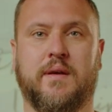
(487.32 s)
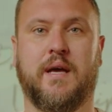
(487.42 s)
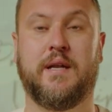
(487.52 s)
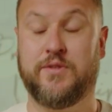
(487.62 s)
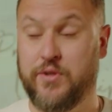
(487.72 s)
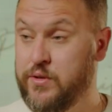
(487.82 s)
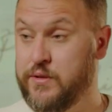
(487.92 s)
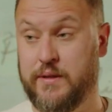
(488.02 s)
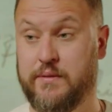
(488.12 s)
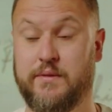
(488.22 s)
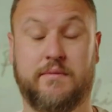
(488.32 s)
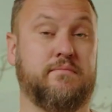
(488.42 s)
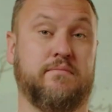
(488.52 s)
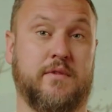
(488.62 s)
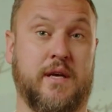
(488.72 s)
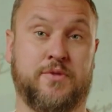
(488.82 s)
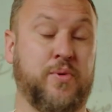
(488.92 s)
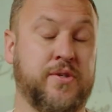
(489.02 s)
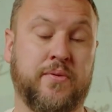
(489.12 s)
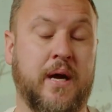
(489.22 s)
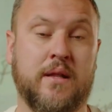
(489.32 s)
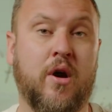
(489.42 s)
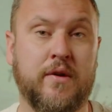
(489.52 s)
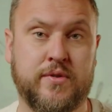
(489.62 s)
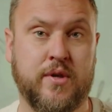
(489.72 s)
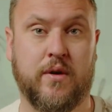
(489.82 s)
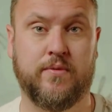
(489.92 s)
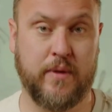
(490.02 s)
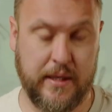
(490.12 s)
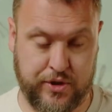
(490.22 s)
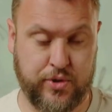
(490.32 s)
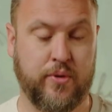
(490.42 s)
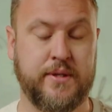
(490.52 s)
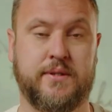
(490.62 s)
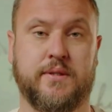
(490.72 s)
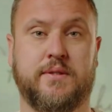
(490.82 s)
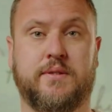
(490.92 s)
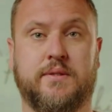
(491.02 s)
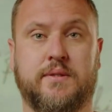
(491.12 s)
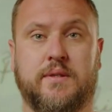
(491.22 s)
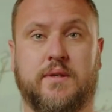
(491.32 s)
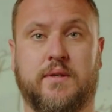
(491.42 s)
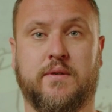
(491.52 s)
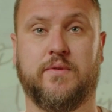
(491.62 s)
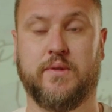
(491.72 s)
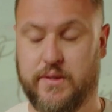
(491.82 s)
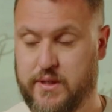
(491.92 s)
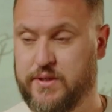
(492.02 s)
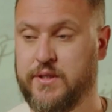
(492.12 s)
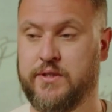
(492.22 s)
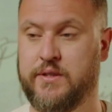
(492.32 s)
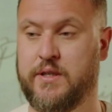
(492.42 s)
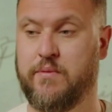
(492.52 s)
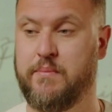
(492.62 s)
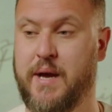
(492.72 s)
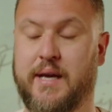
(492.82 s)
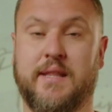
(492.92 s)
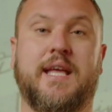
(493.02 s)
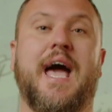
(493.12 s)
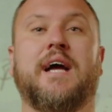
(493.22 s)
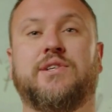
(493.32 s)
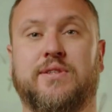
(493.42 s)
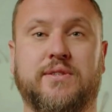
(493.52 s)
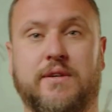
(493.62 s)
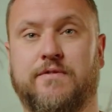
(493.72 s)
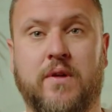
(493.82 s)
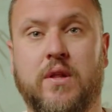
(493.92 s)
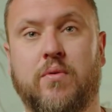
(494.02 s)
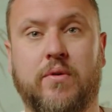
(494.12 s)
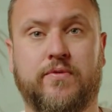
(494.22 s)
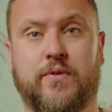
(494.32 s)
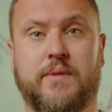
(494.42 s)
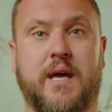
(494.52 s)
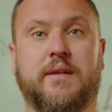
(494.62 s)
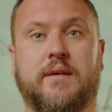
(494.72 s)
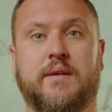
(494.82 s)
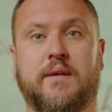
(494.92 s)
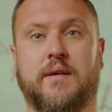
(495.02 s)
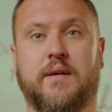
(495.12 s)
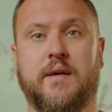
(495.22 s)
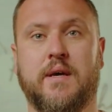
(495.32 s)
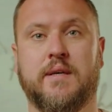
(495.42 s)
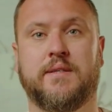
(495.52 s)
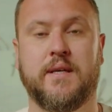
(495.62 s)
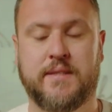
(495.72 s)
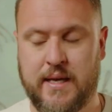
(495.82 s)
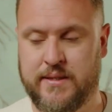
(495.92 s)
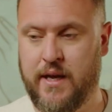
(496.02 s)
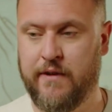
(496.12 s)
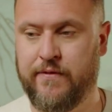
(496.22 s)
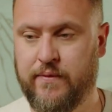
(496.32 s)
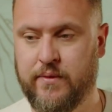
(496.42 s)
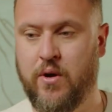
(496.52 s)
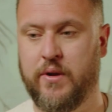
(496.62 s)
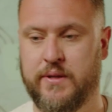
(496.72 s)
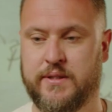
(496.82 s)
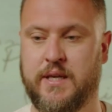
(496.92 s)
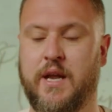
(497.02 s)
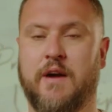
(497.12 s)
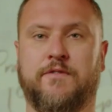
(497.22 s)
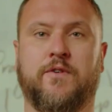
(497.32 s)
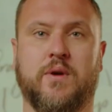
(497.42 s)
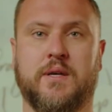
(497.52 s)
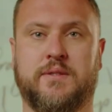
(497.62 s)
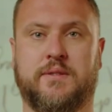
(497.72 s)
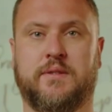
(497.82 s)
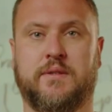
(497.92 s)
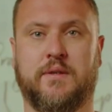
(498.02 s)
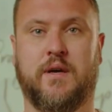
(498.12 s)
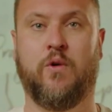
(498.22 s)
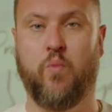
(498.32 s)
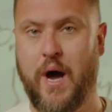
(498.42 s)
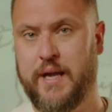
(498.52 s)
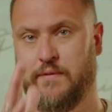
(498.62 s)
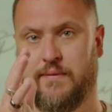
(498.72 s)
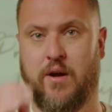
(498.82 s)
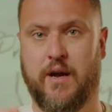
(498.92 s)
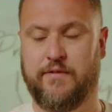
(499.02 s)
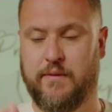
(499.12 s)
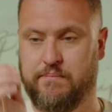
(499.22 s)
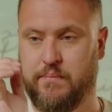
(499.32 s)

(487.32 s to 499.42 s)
And it's usually expressed through our lifestyle, through our choices, through the decisions that we make and the actions that follow on from that. See, it's as if God has set up for us a way of life, a